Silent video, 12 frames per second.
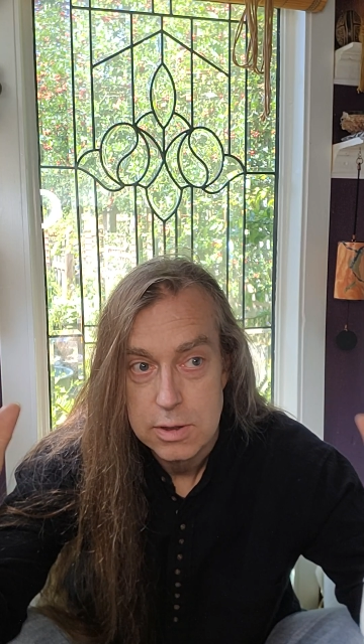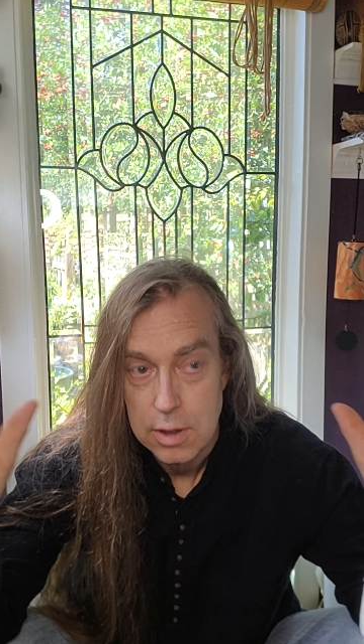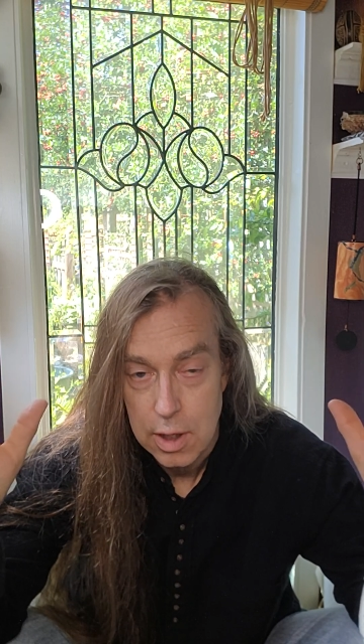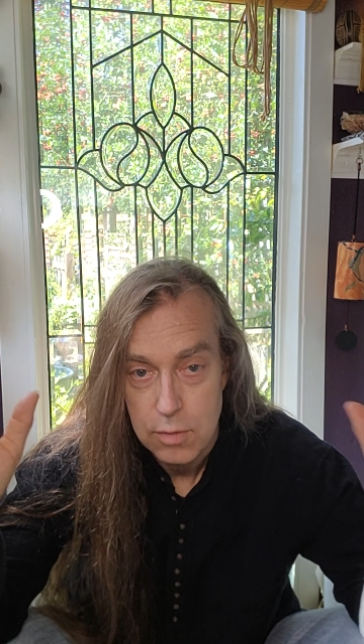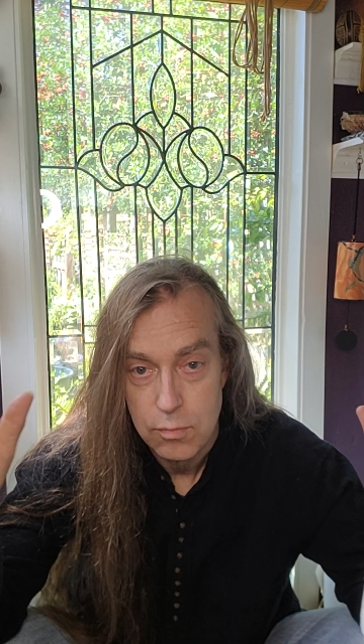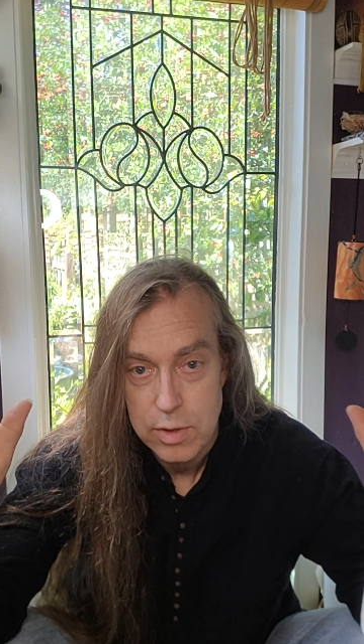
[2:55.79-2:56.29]

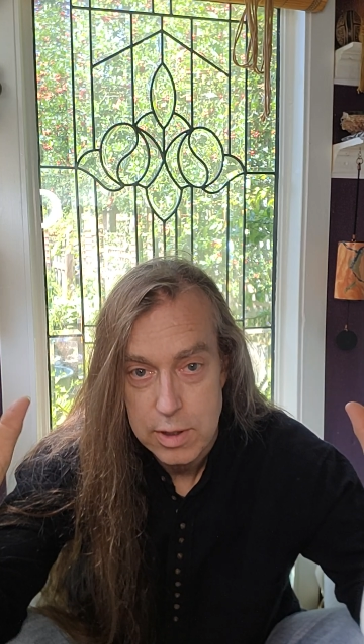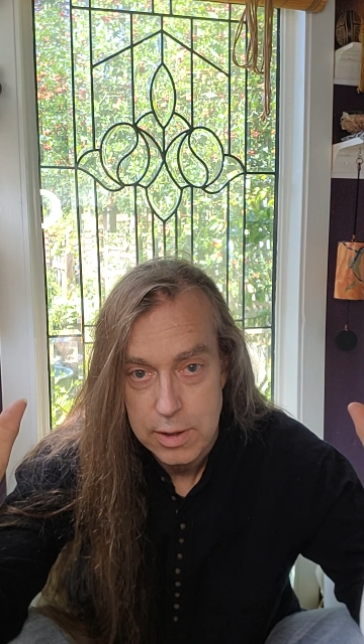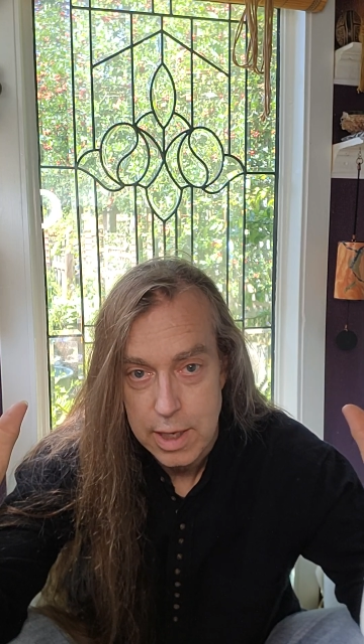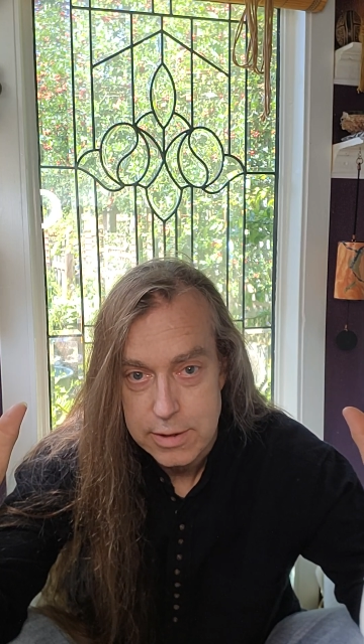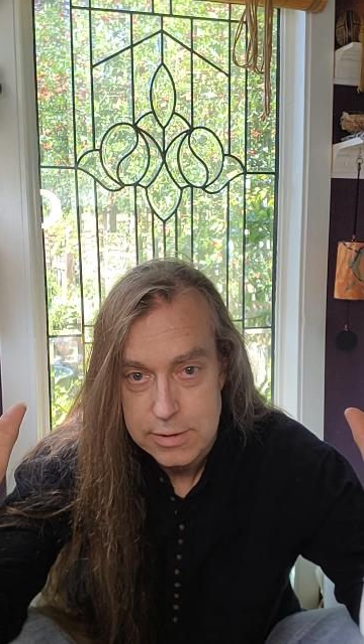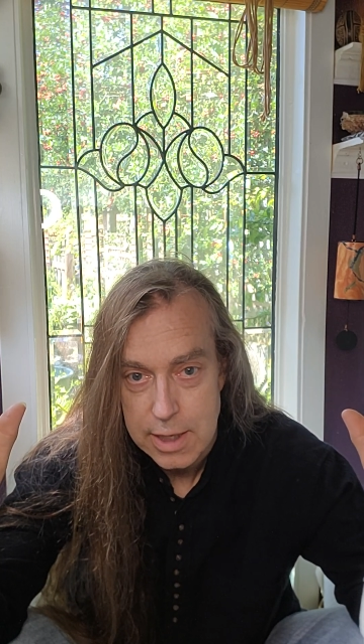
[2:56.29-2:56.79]
and
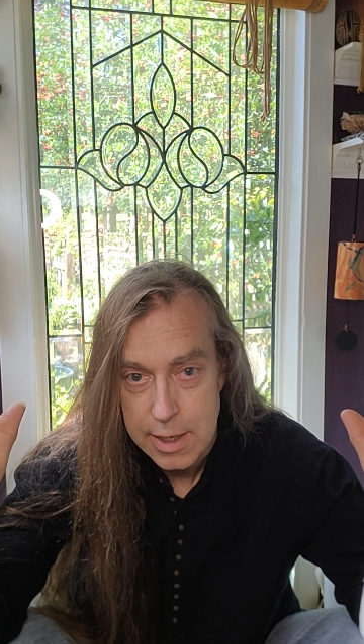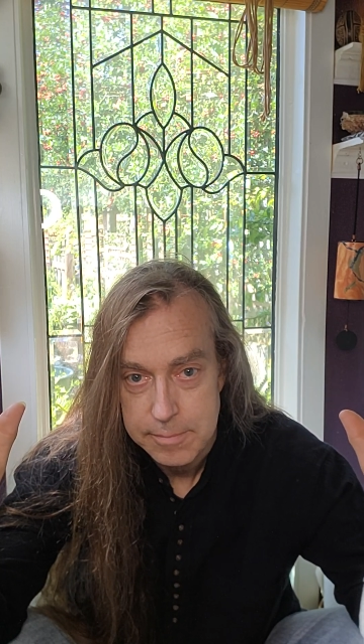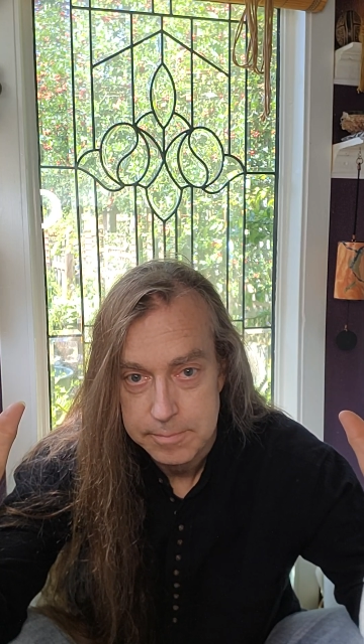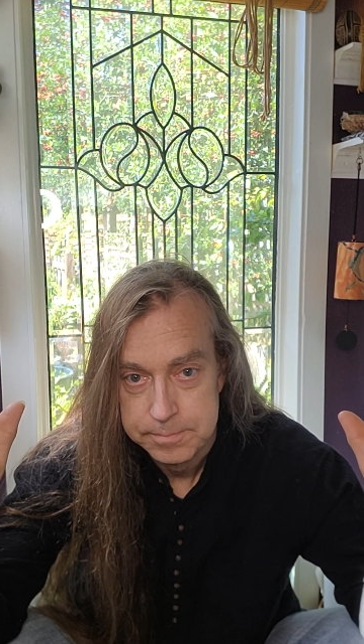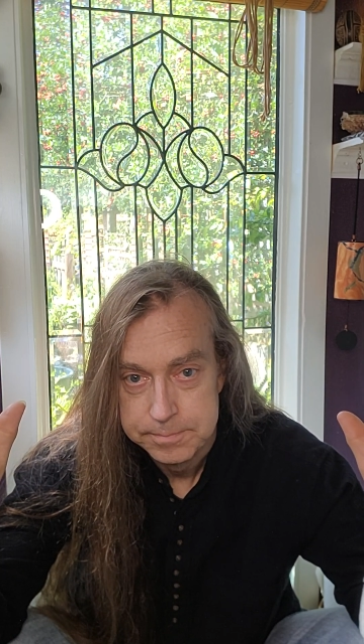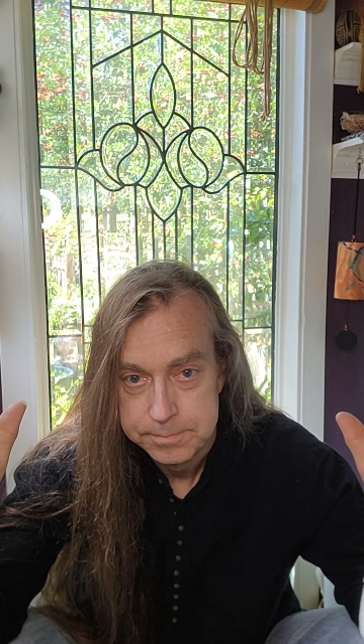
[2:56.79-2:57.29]
realize that.
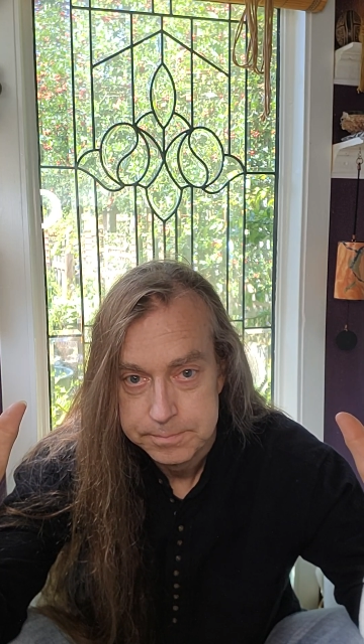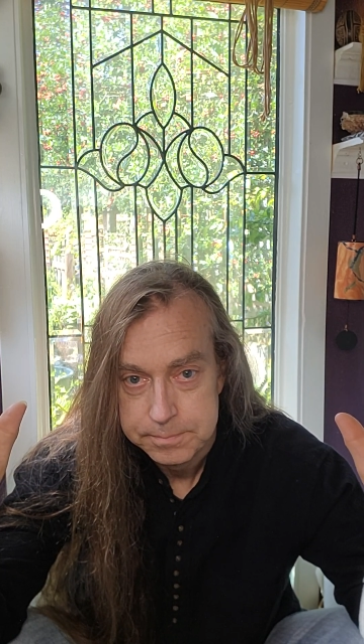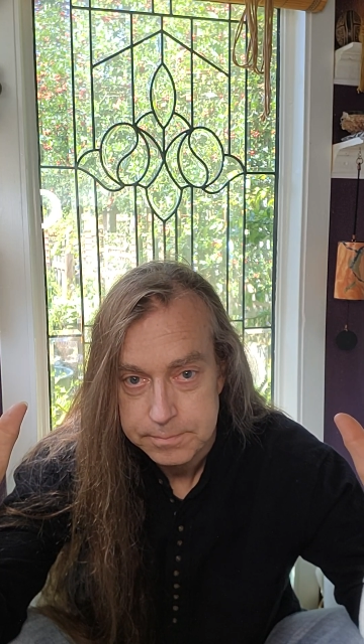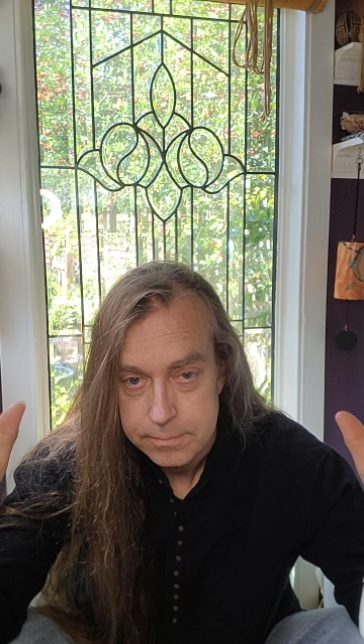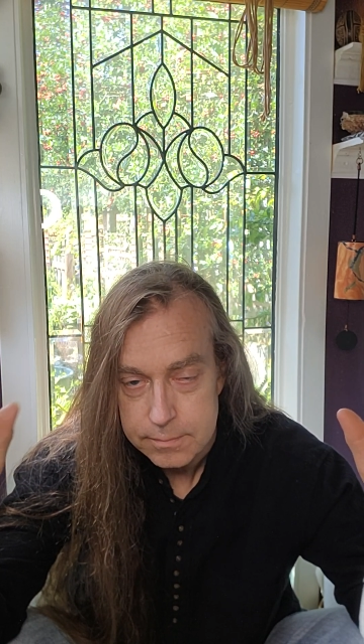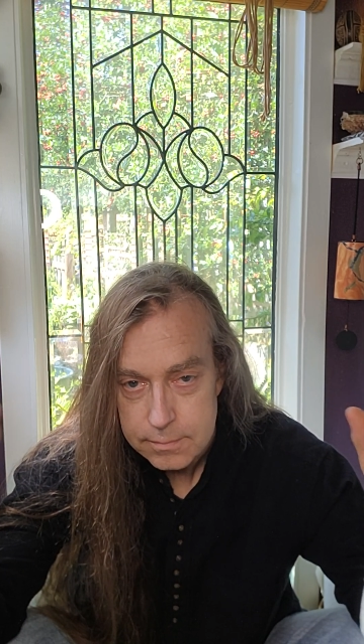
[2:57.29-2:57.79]

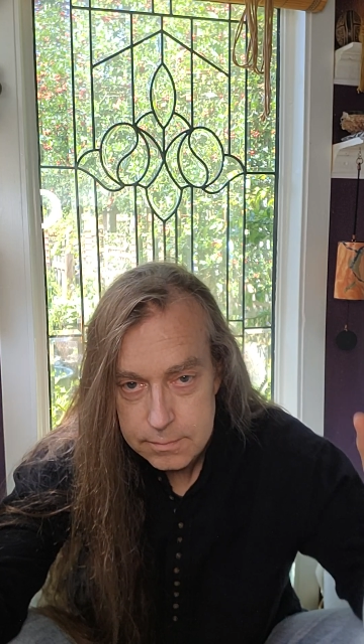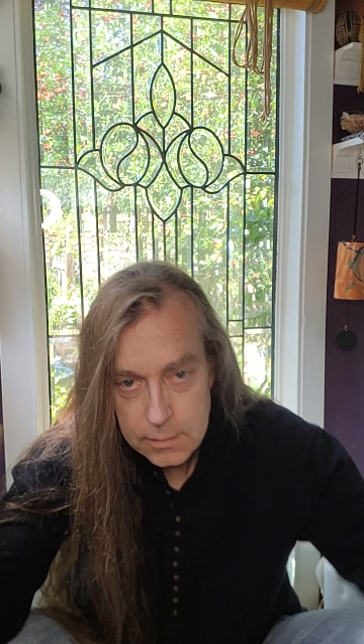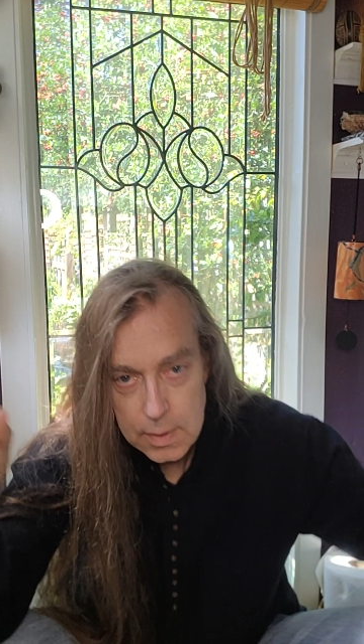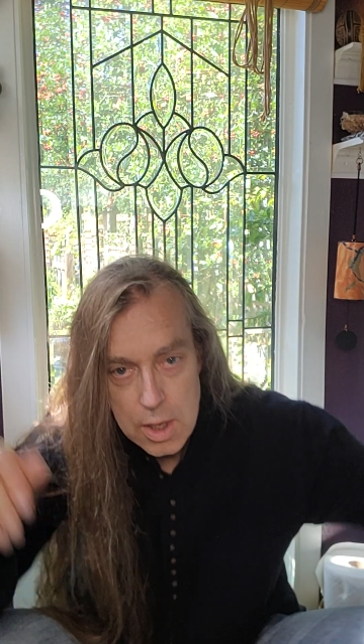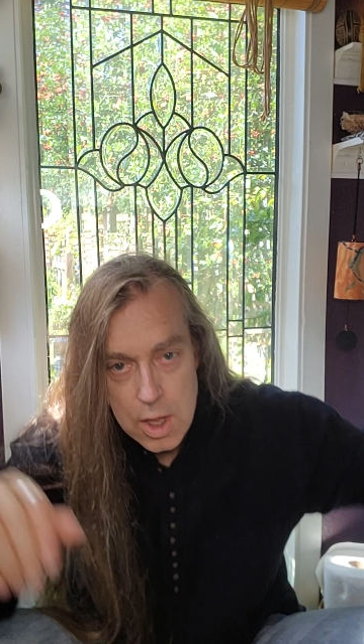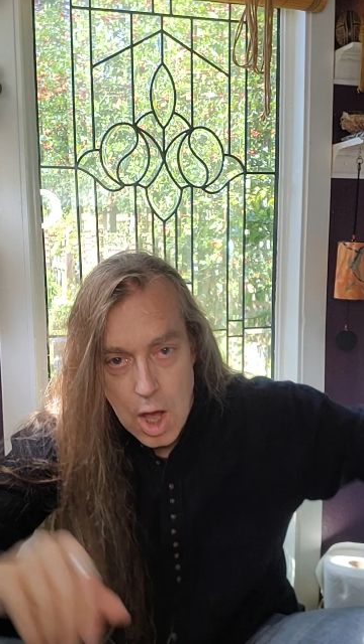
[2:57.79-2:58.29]

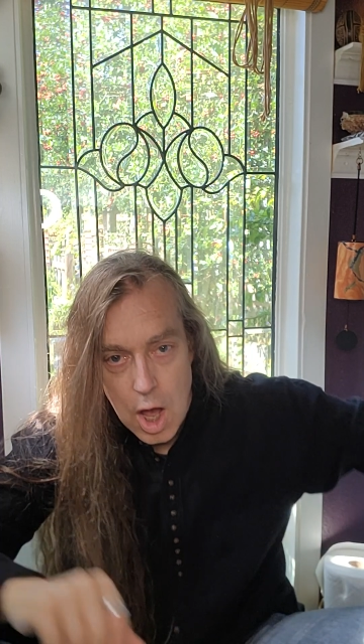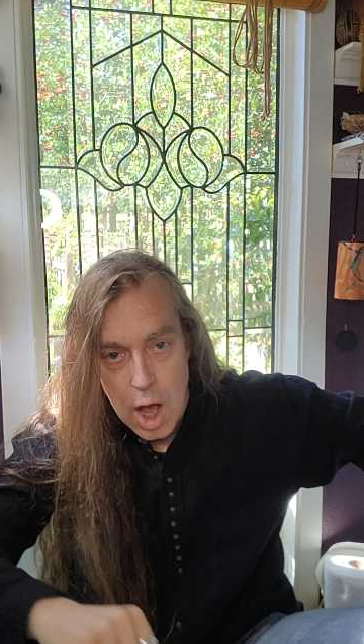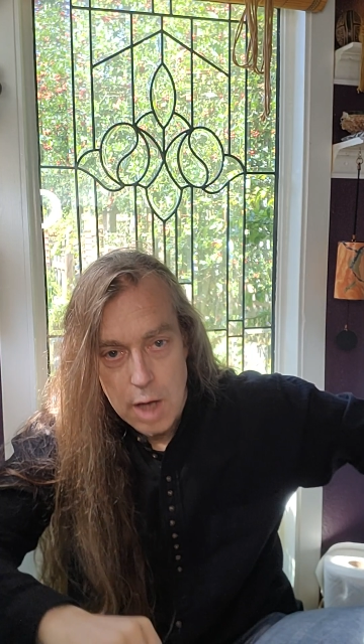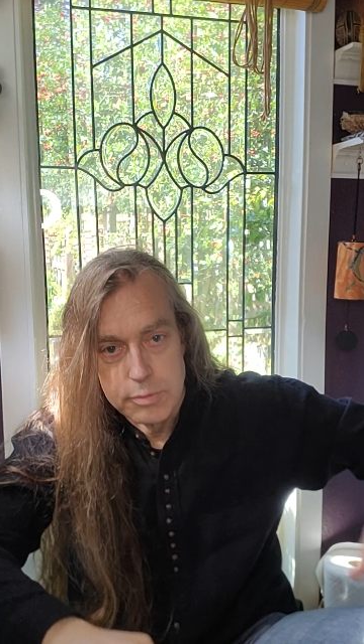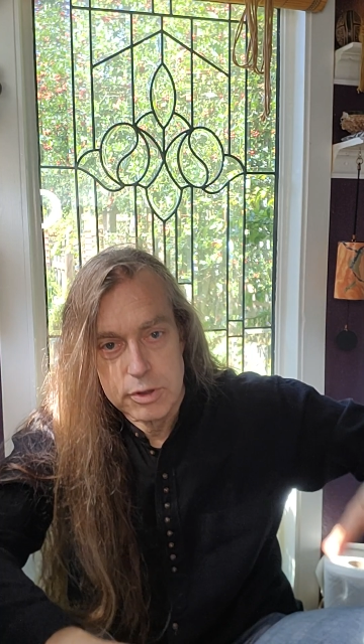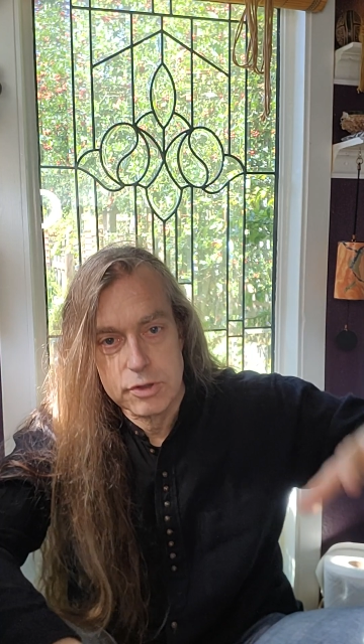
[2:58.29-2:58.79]

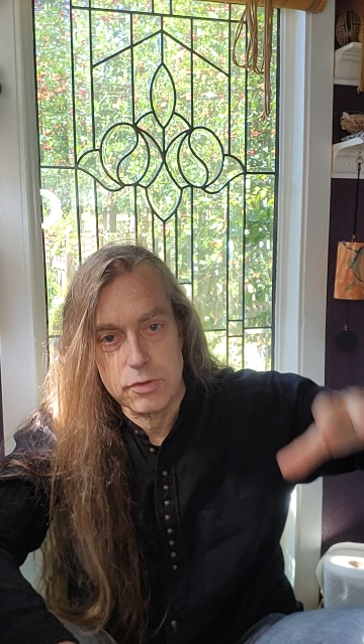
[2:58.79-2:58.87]
Objects